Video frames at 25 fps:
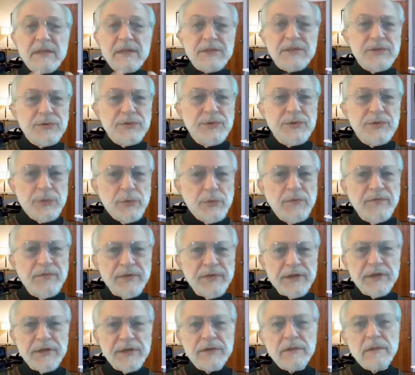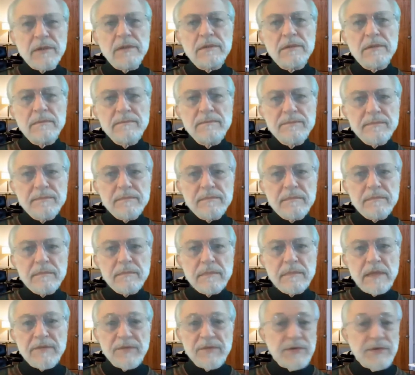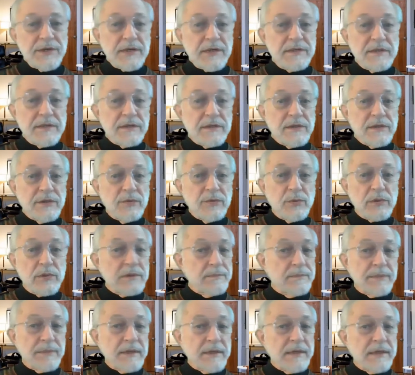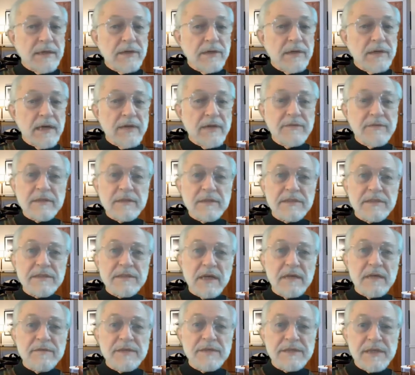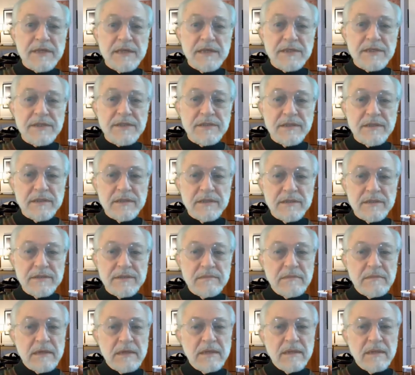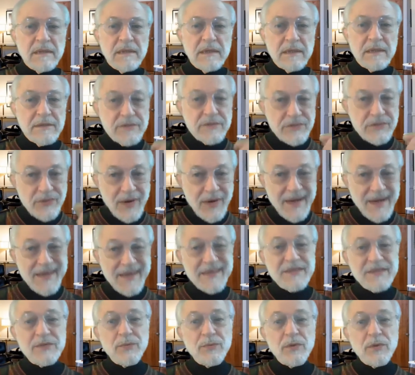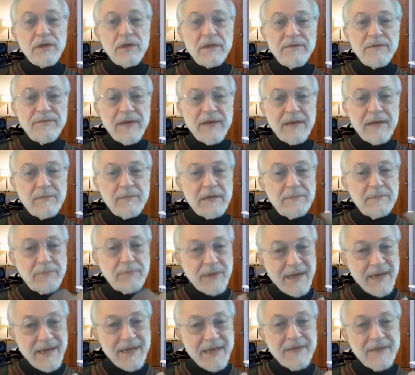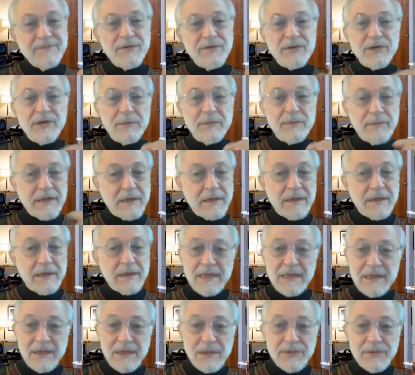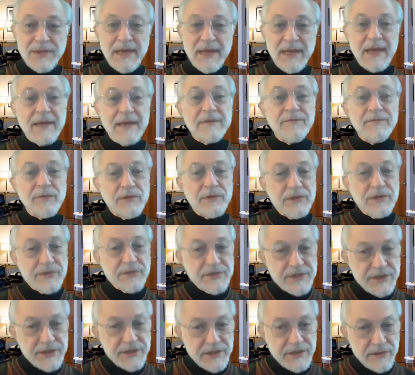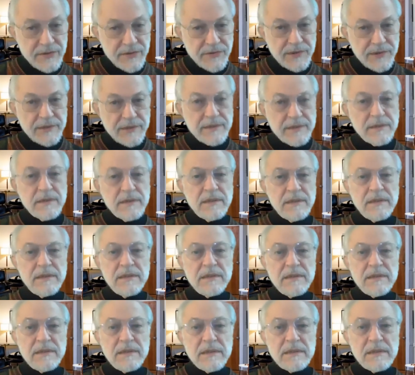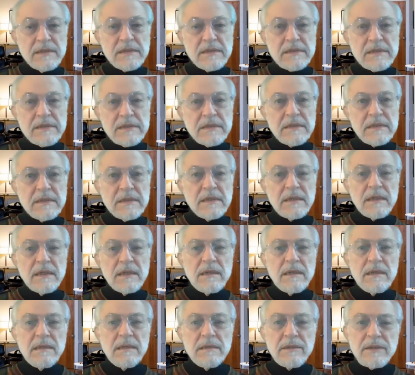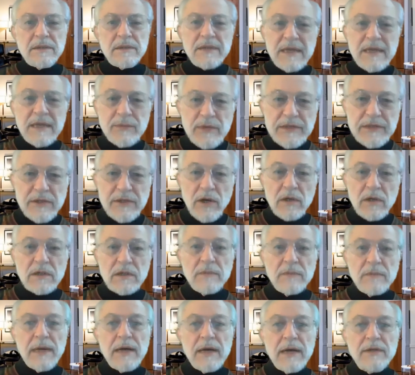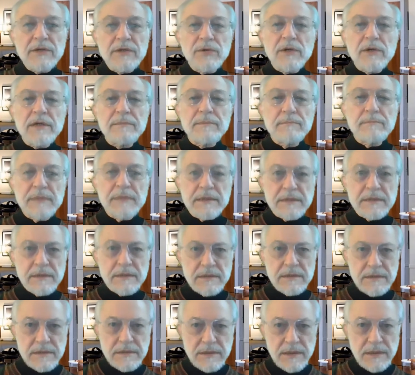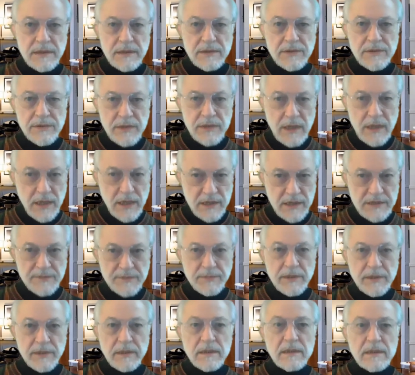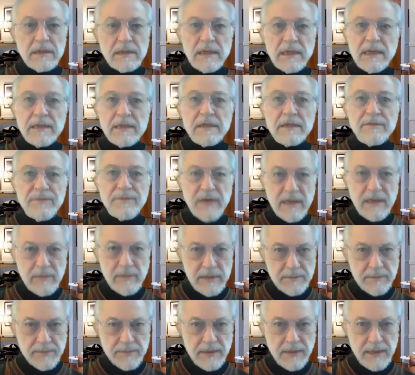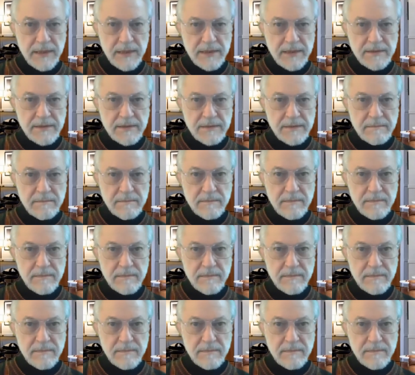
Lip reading: that you do feel. If you didn't, you wouldn't be here having this conversation and trying to work a family plan for your mental health and for your children. But can we talk about your admittance into the hospital and the family plan?